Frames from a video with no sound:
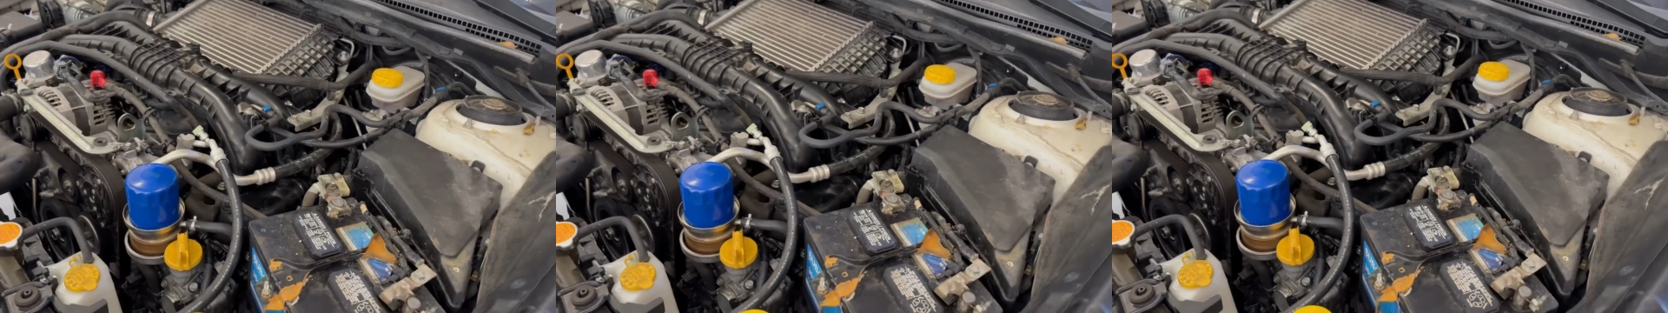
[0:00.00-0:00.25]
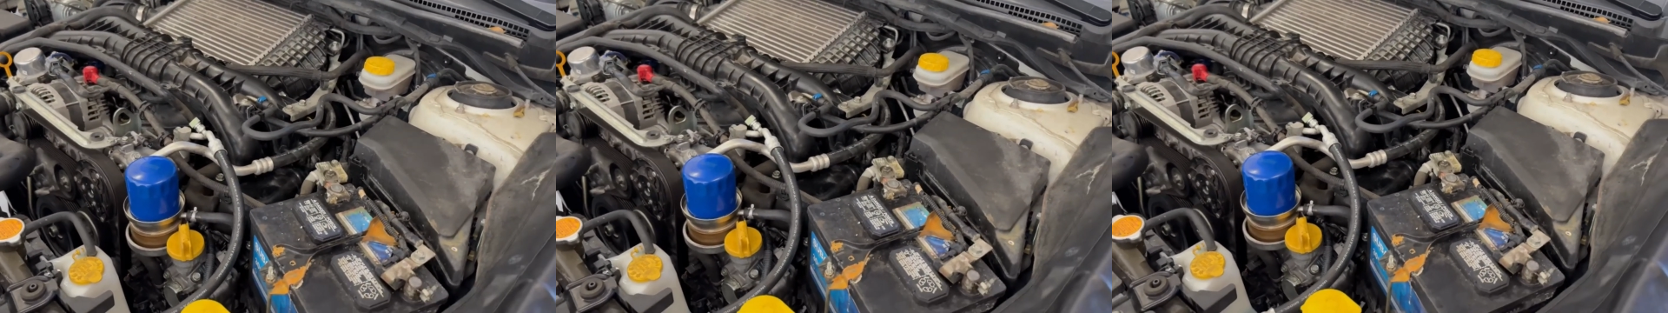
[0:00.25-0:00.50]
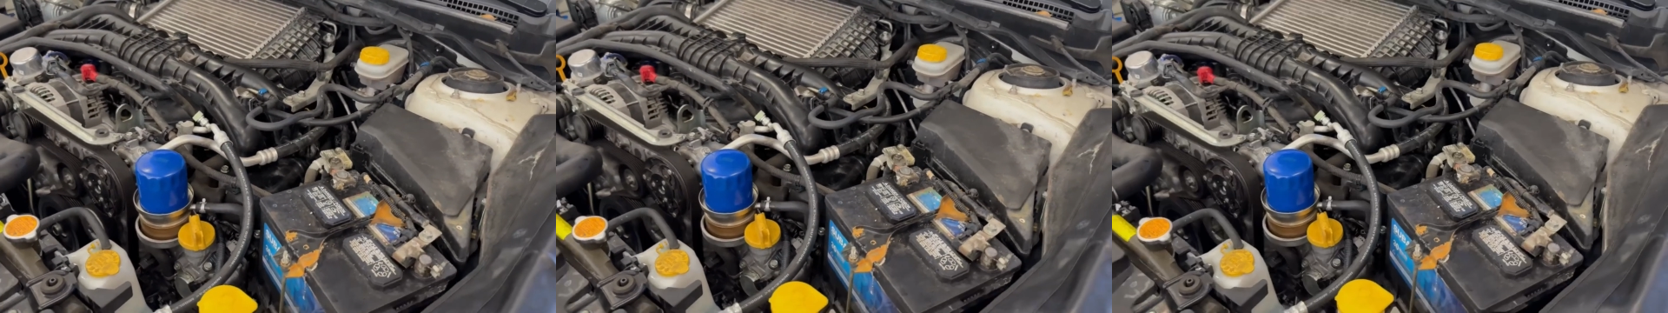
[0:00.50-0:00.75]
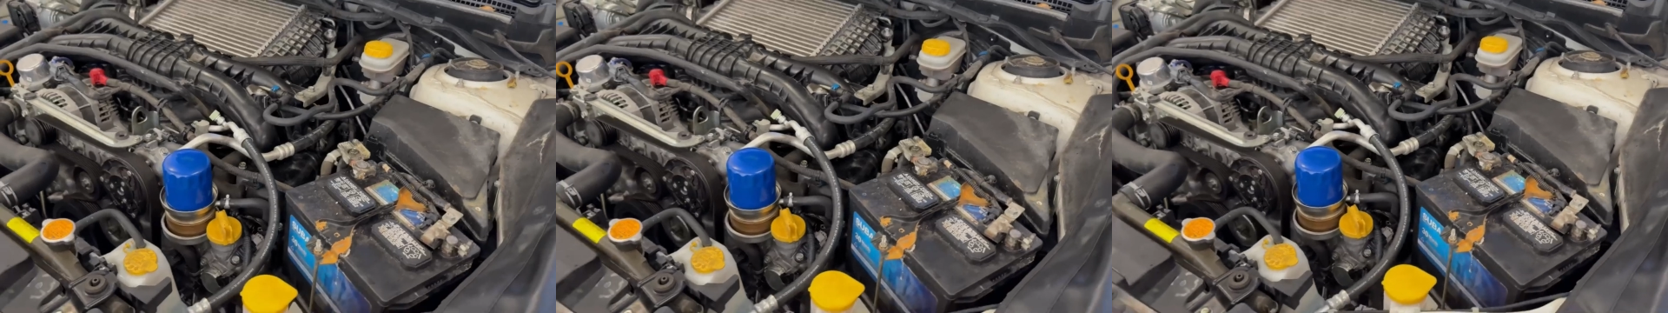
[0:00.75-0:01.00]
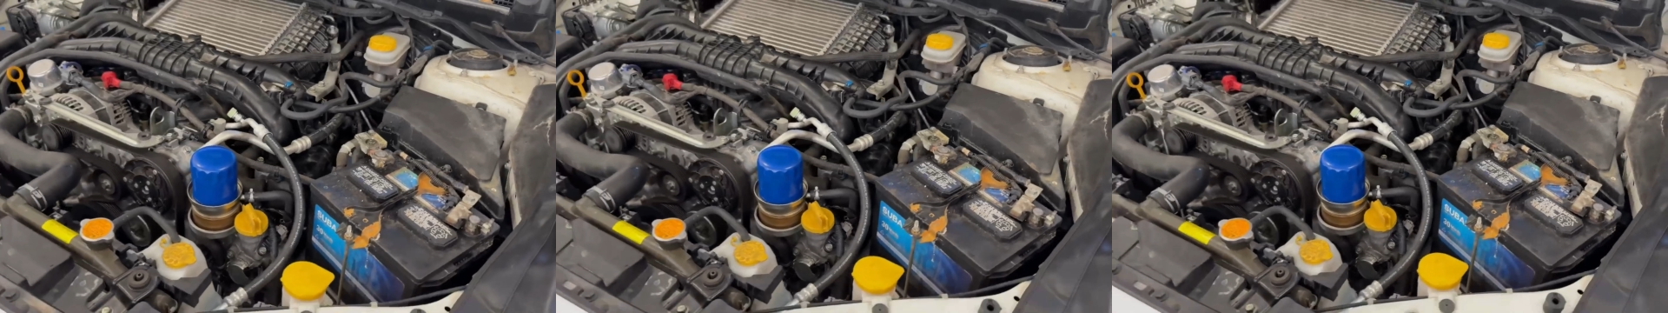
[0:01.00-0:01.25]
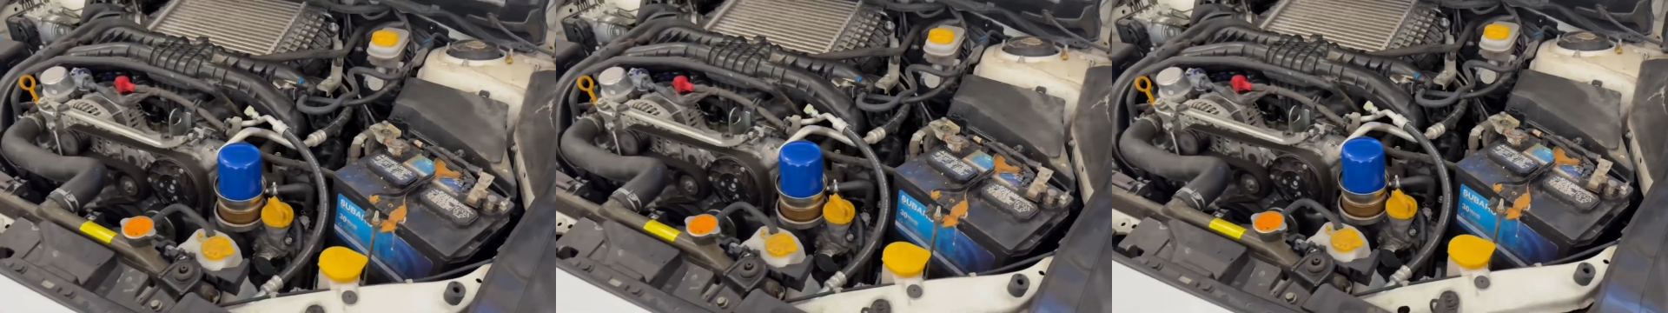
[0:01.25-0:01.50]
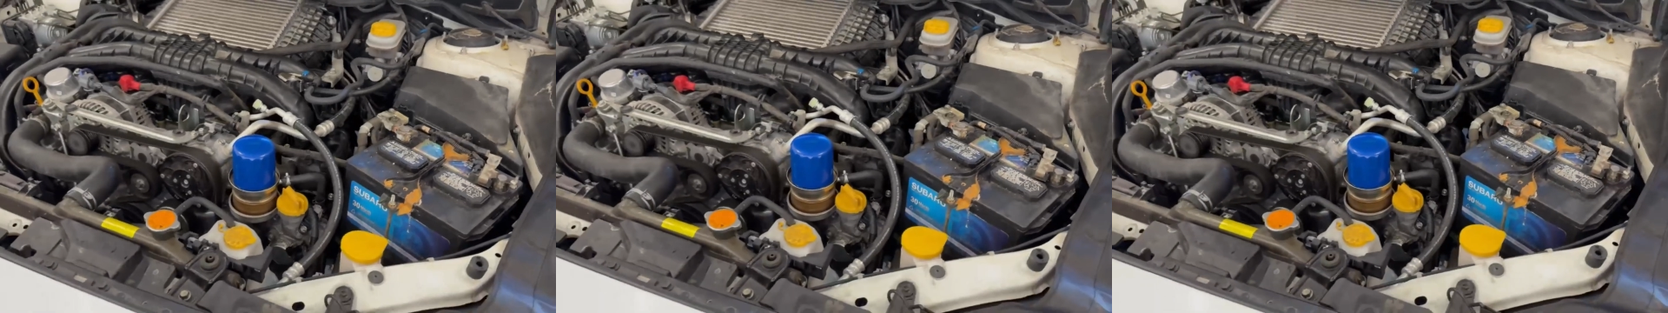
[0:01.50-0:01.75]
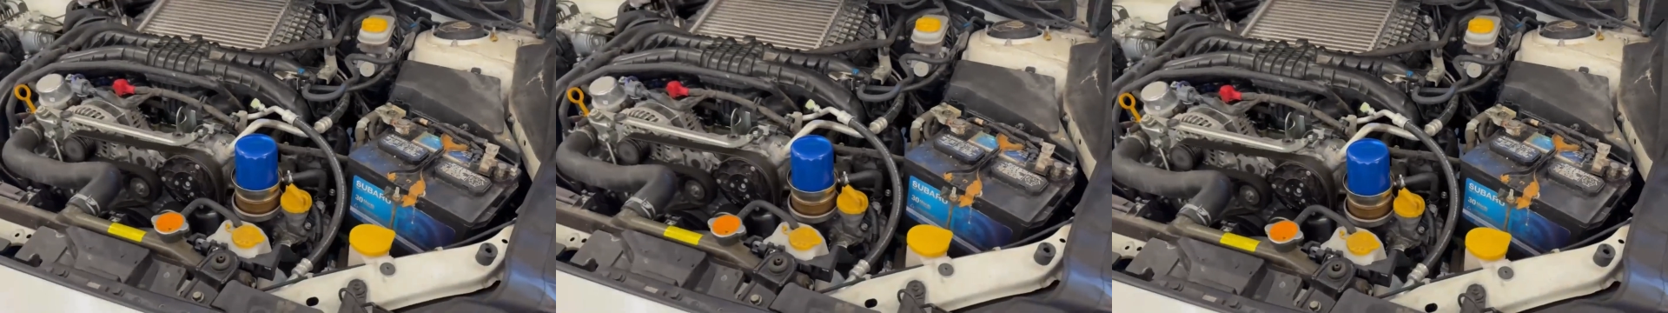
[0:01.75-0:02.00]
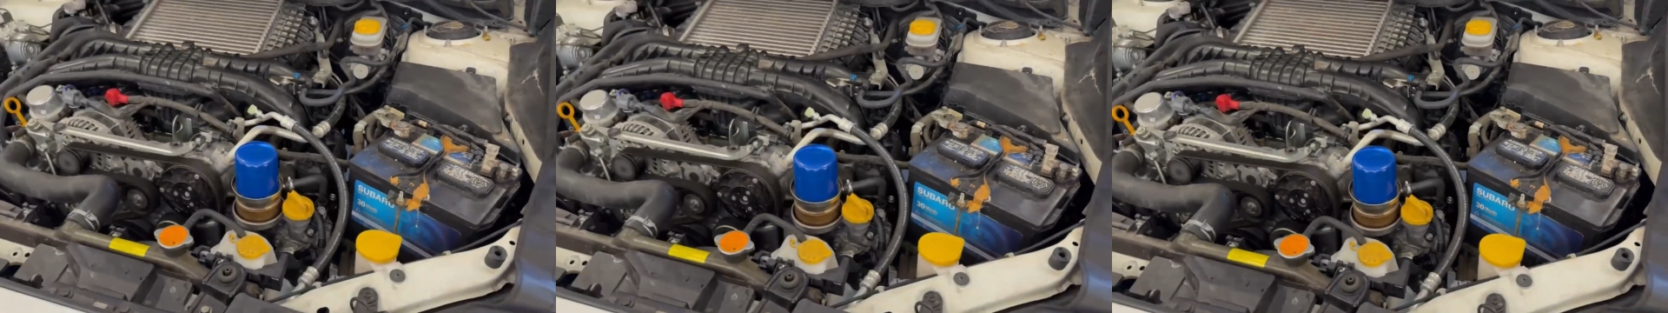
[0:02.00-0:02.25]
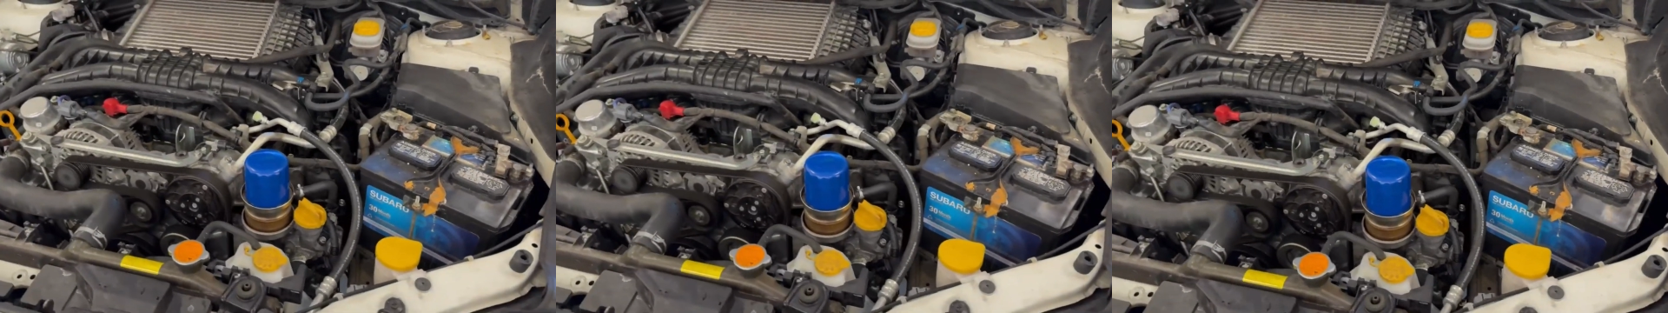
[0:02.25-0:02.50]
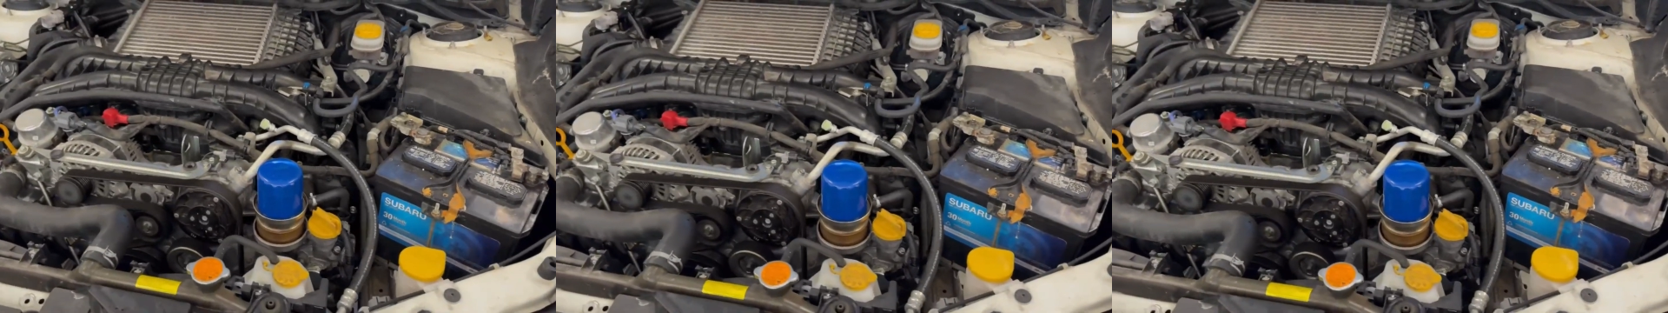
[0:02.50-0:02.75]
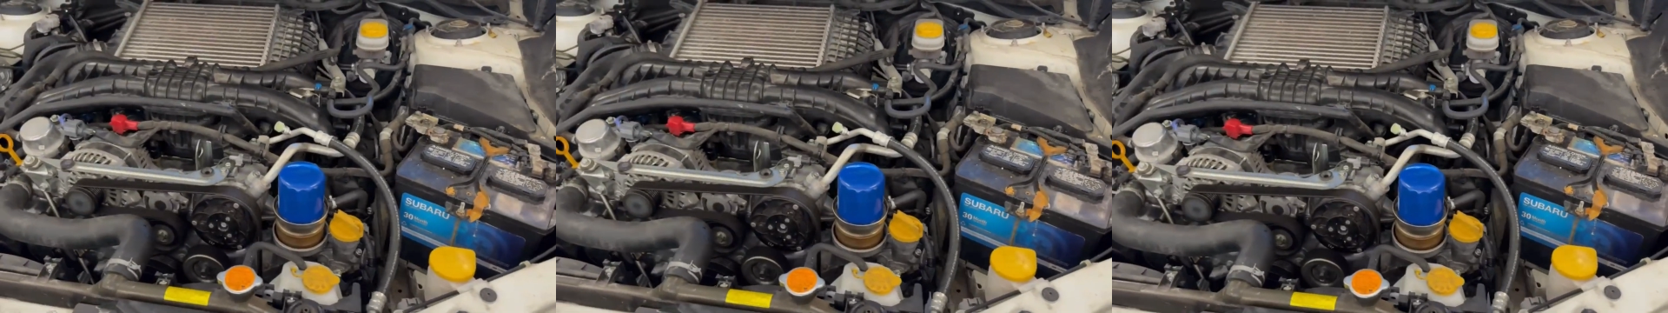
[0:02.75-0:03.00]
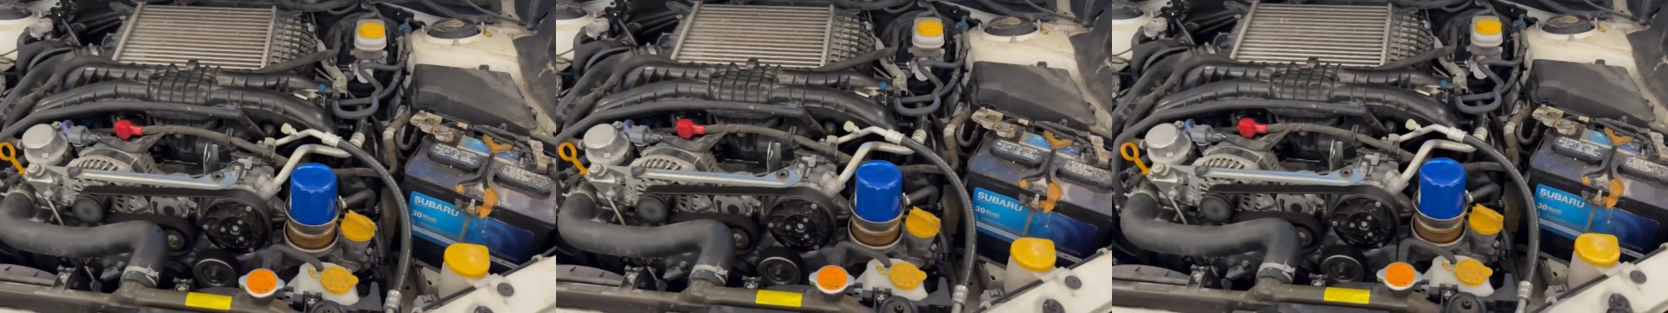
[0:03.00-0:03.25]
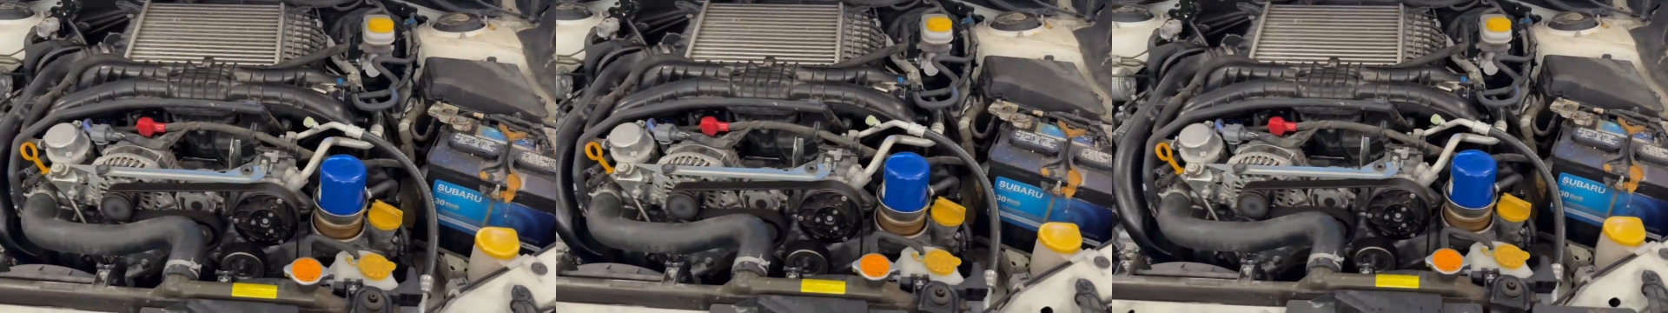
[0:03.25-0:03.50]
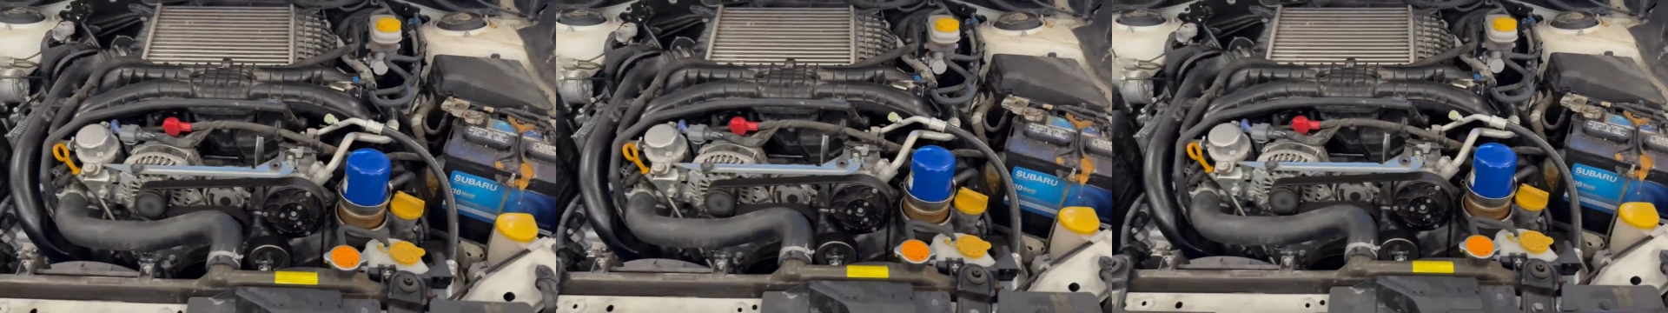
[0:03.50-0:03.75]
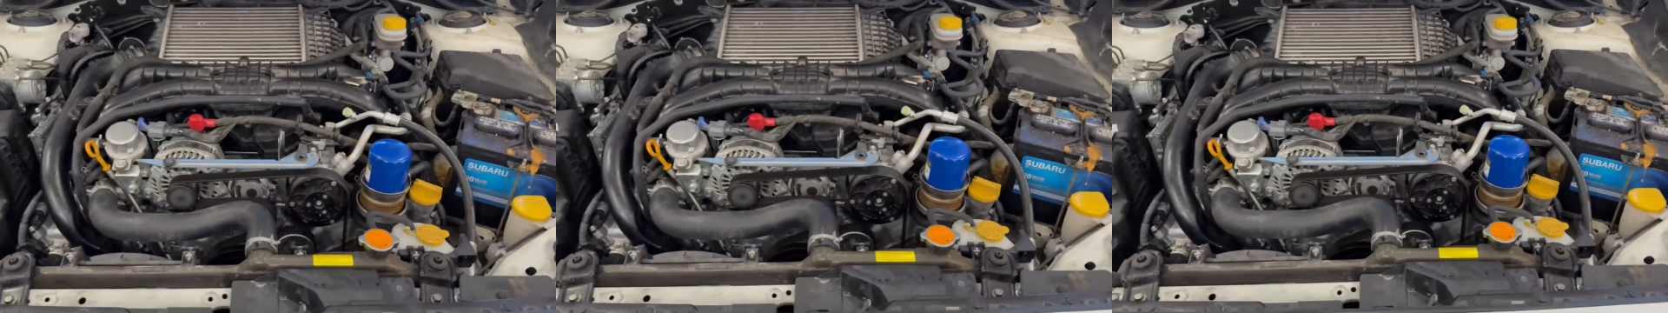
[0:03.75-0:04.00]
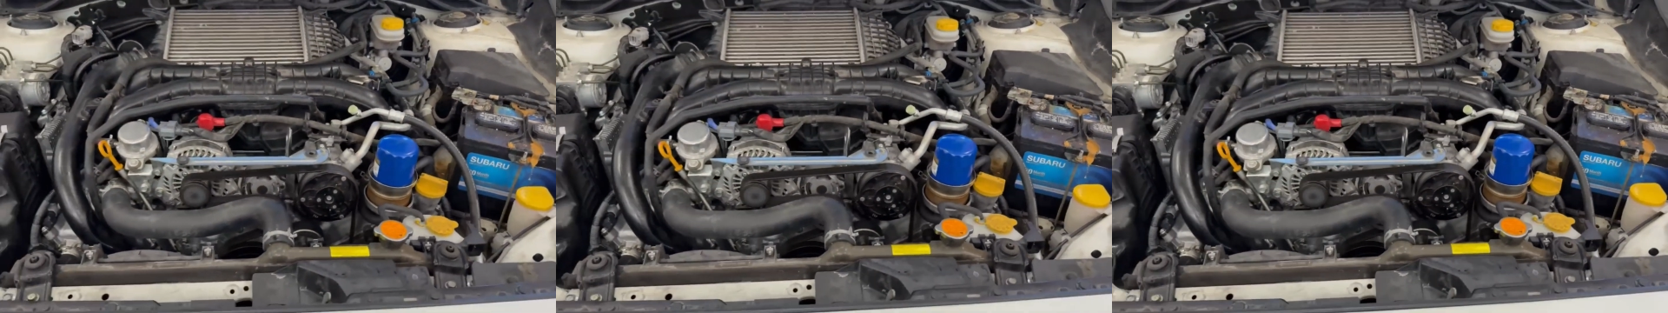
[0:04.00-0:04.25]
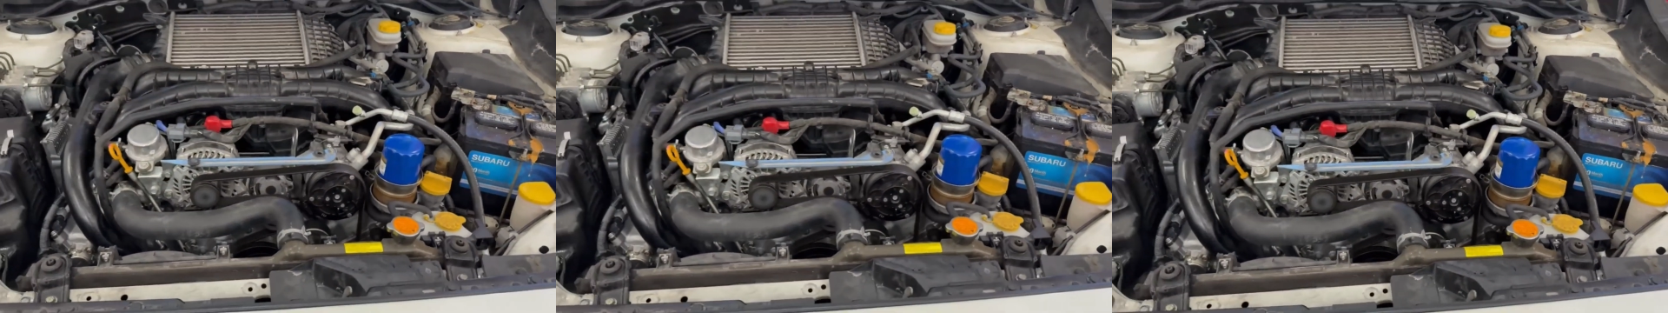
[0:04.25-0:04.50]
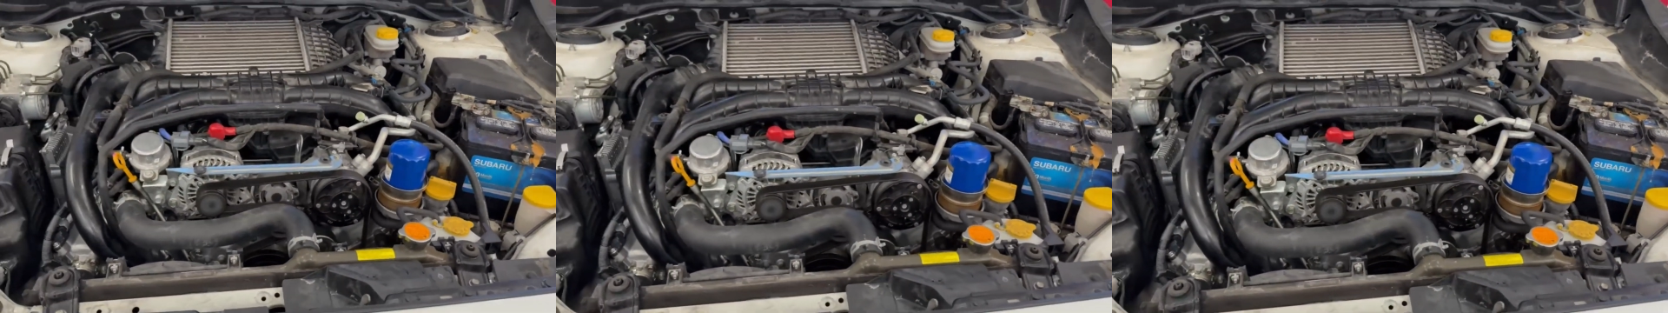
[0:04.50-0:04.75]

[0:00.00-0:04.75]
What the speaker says: Nobody's mouth can be seen.